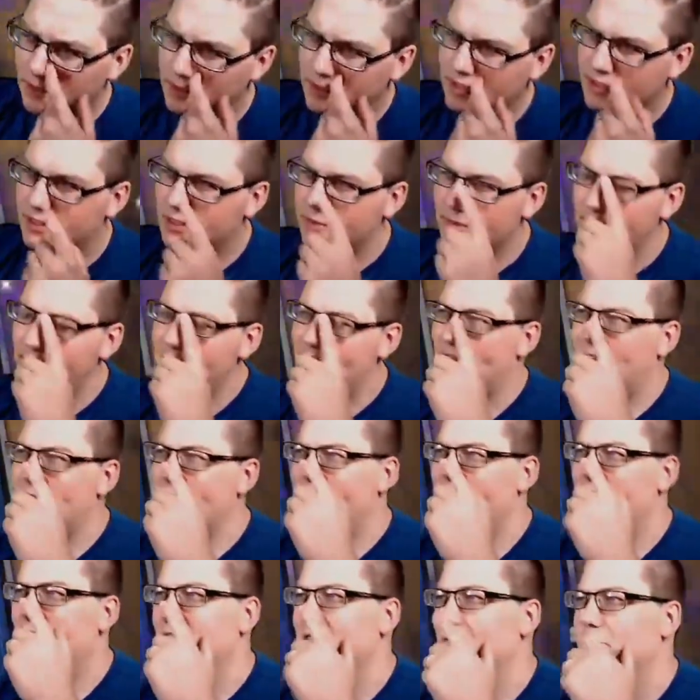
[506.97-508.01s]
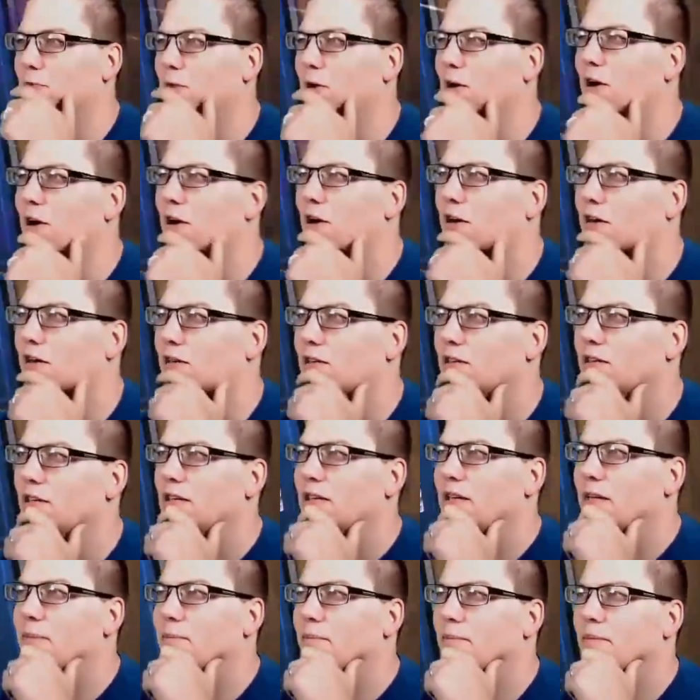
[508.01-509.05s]
To me, that feels wrong.
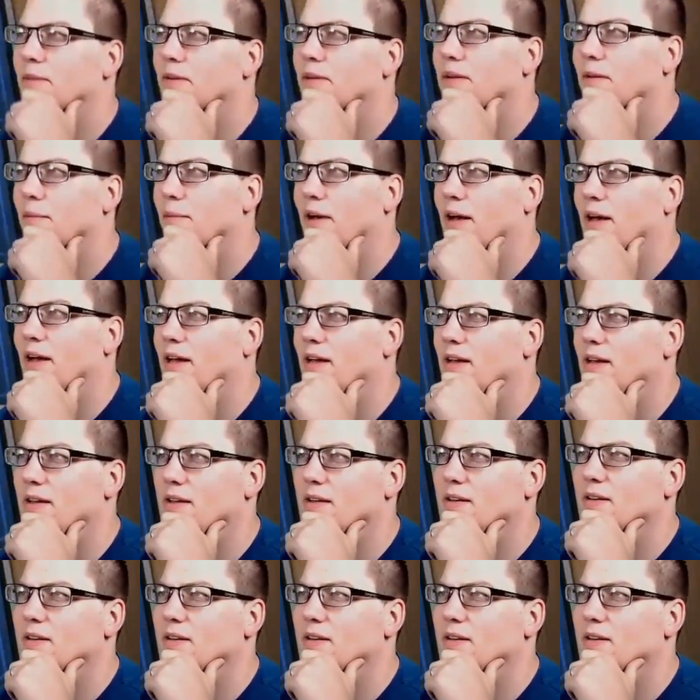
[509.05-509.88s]
Am I